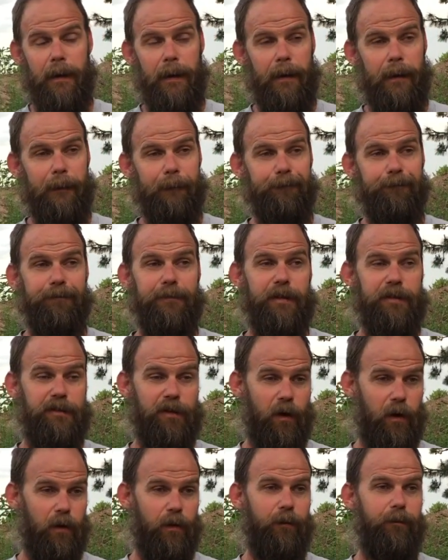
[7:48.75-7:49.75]
Um,
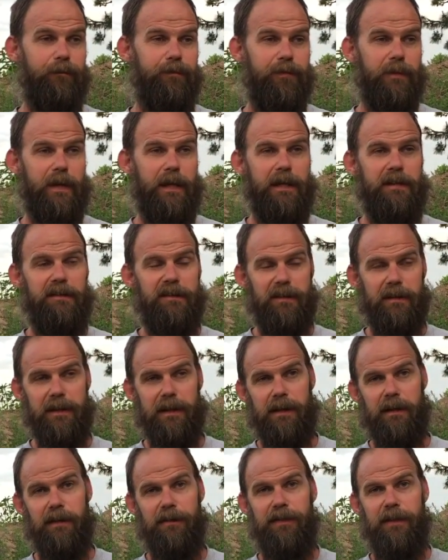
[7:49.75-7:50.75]
so it's
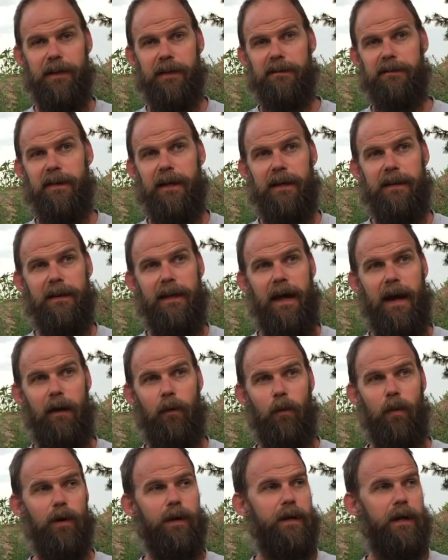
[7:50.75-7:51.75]
little things like
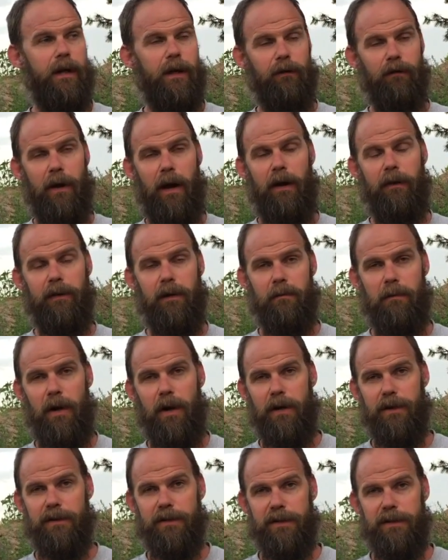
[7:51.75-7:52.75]
that, working around the
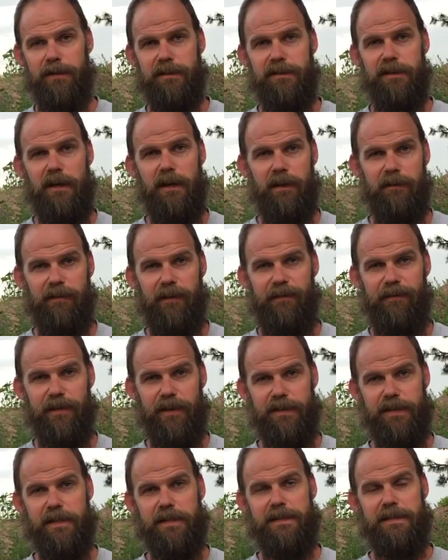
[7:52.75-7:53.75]
margins of
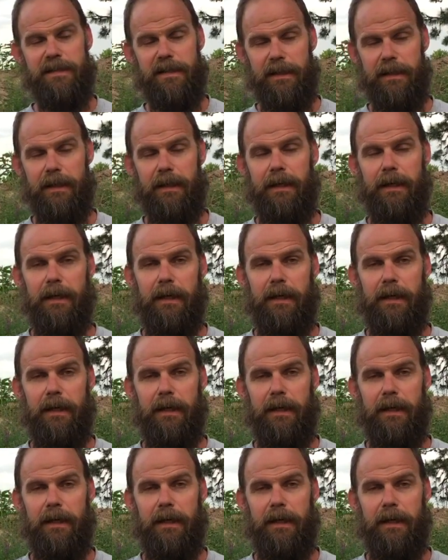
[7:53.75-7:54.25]
efficiency